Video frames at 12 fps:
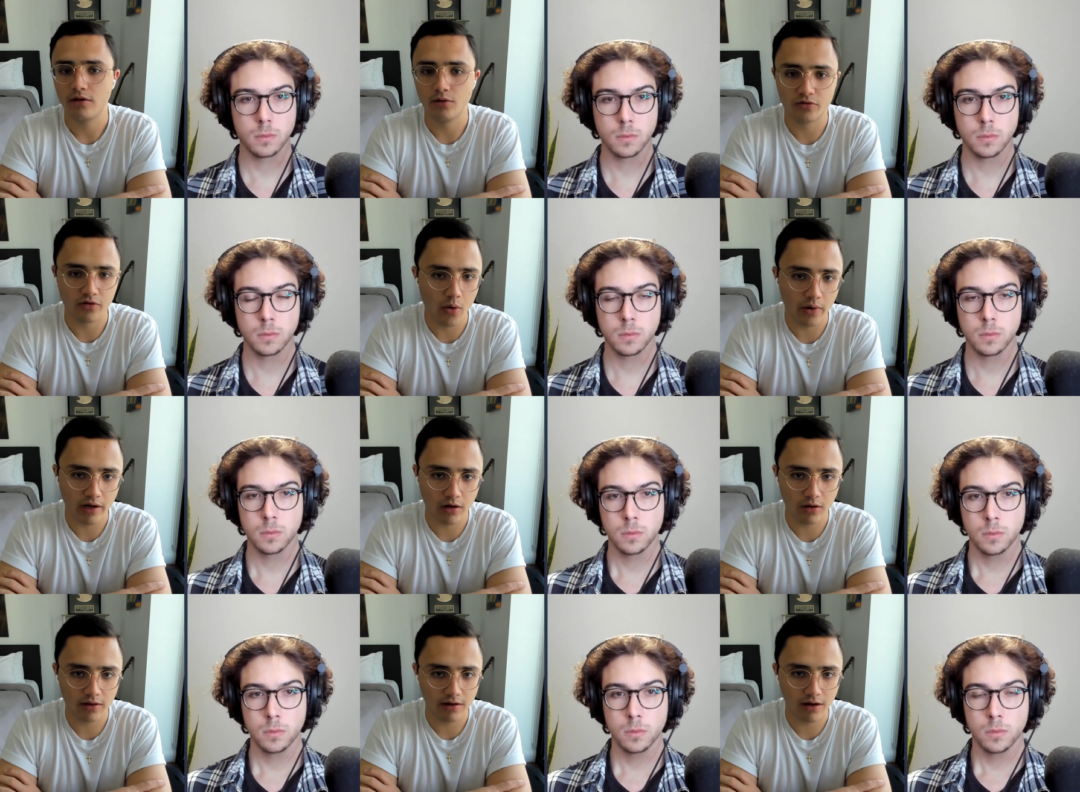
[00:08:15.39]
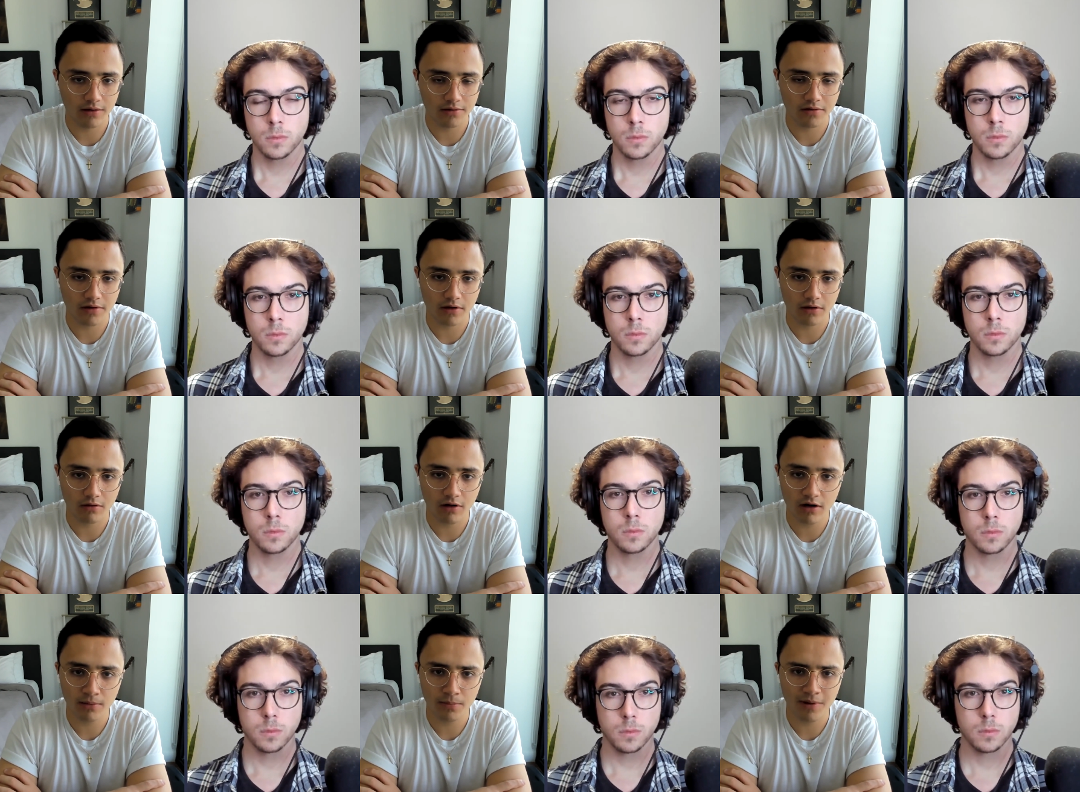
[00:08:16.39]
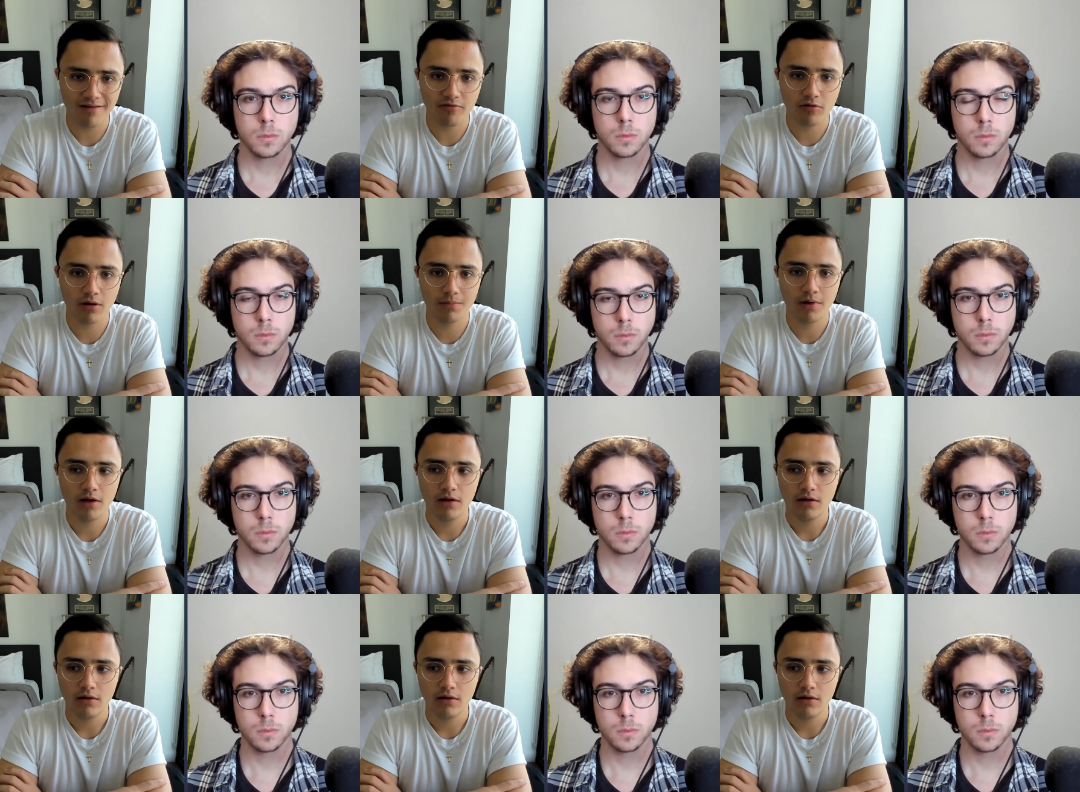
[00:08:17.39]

Speaker 1: You soak in all the content in the learning platform.